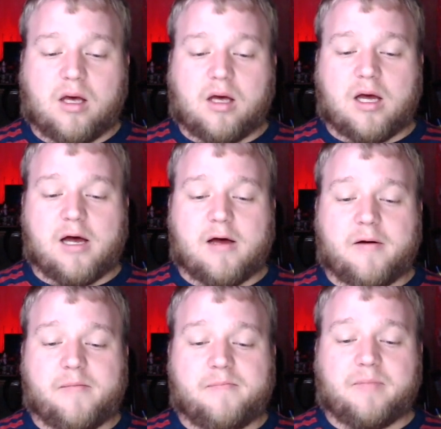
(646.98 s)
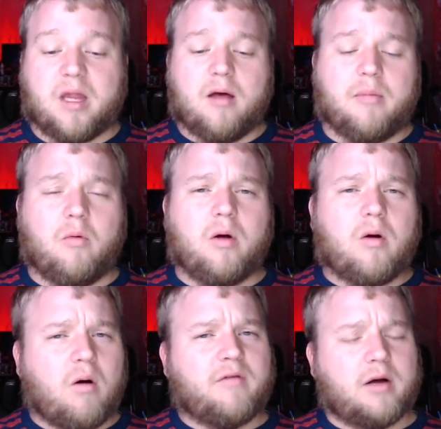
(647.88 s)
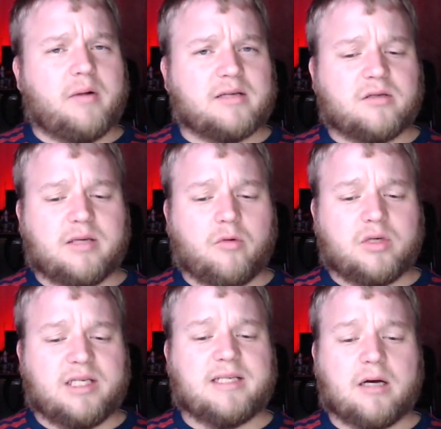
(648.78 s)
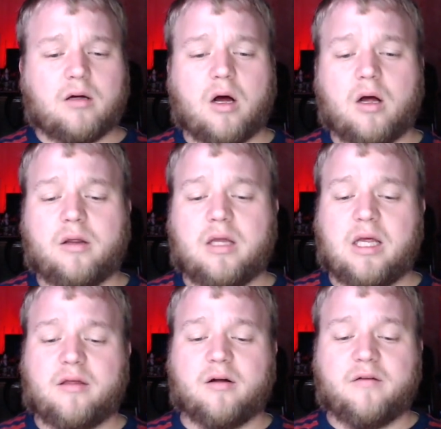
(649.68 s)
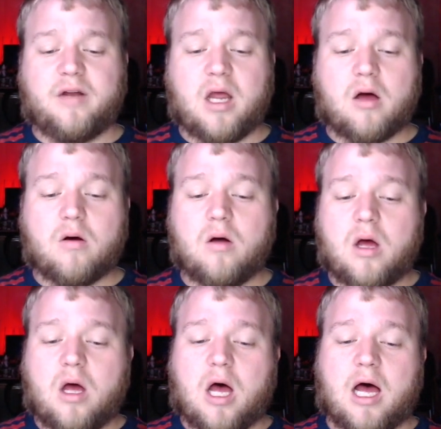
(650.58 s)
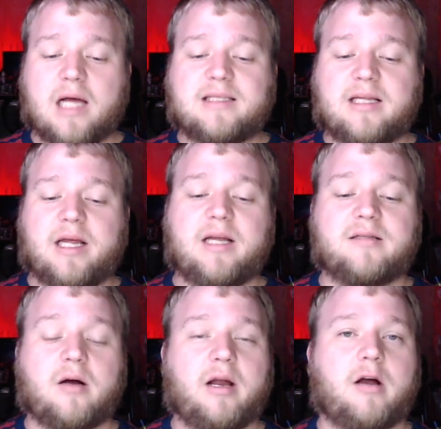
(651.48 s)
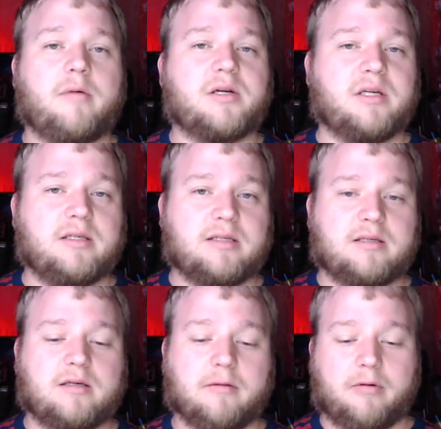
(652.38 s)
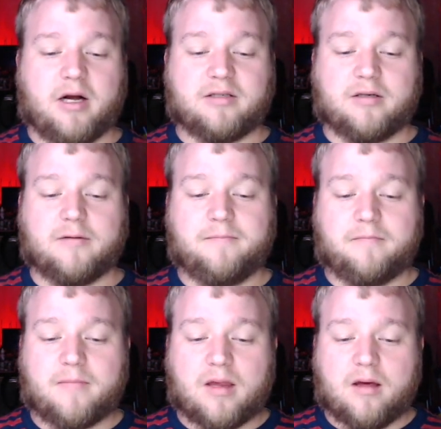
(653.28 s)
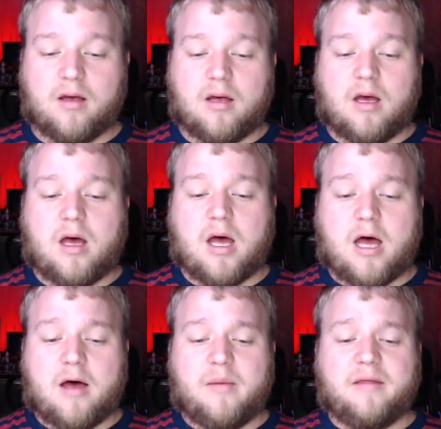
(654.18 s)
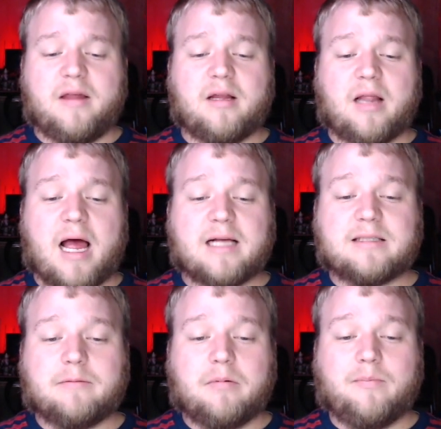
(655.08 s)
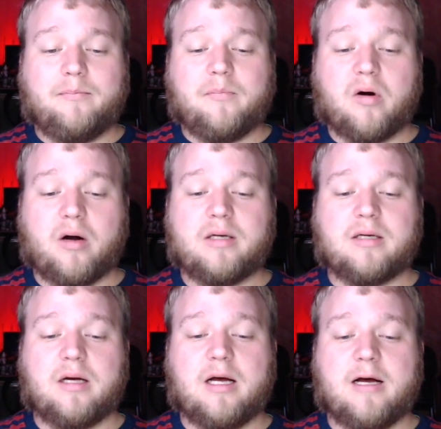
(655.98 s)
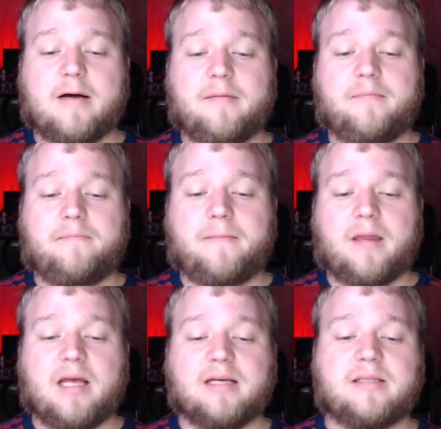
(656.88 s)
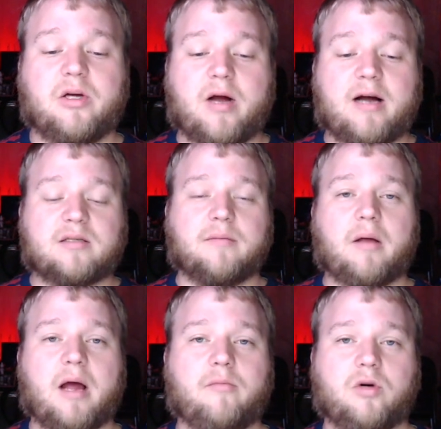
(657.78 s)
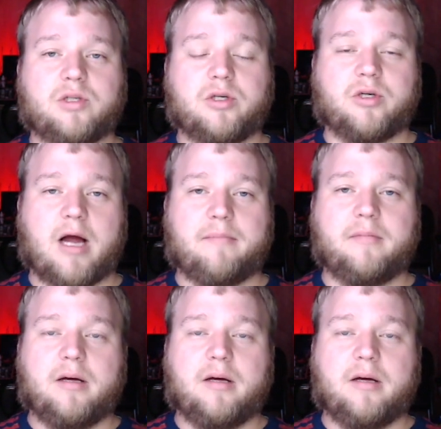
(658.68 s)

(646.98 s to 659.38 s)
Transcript: But we'll go over compressors in more detail on the third video. It's the Getting Started Airbrushing Compressor. And then the last part is your air supply and moisture trap.